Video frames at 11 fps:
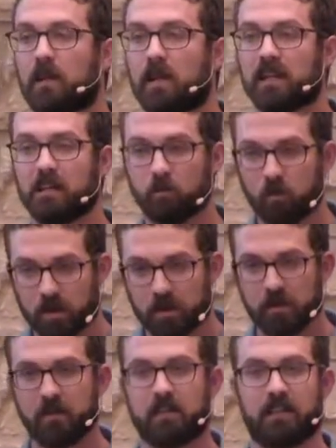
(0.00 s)
And he
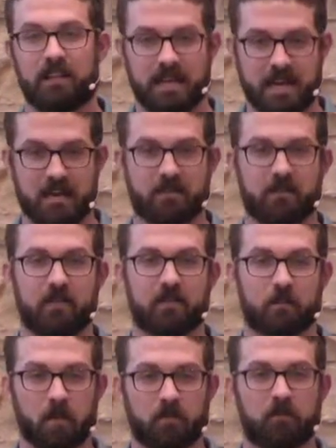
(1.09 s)
will enact his
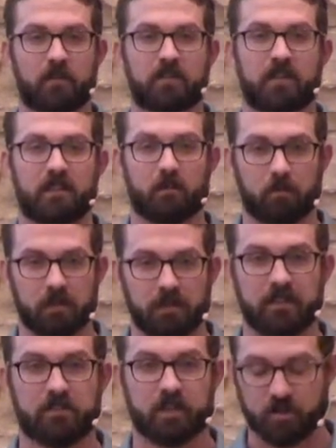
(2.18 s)
perfect and
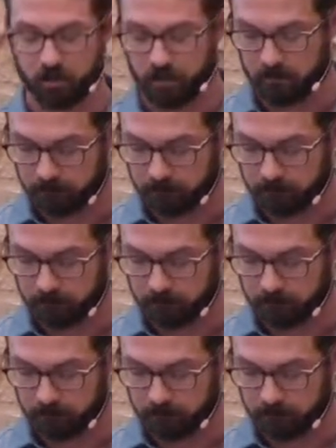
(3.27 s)
complete judgment.